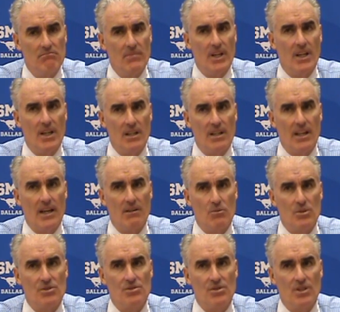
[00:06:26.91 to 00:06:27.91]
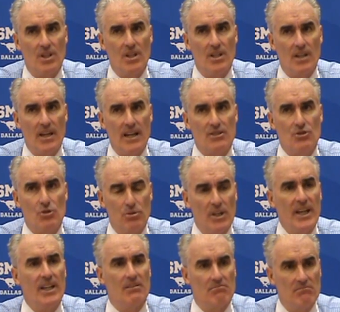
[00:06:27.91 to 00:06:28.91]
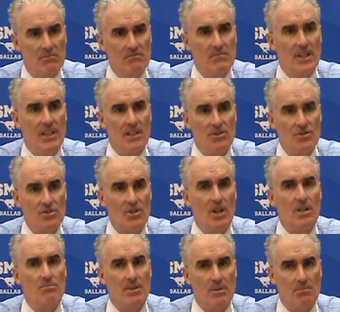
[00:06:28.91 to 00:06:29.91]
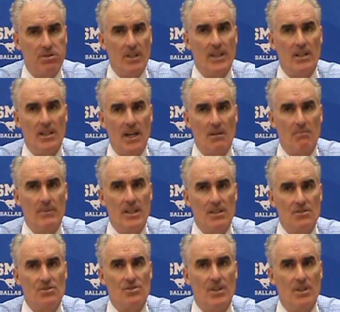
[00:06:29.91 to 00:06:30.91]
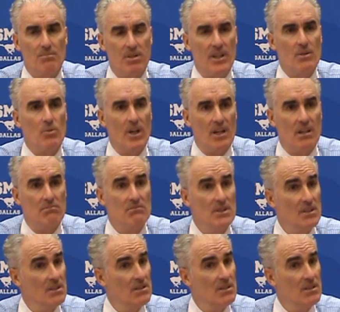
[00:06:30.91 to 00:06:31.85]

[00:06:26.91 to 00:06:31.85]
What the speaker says: And that was at Tulane. He didn't start, but he played a lot of minutes and played well.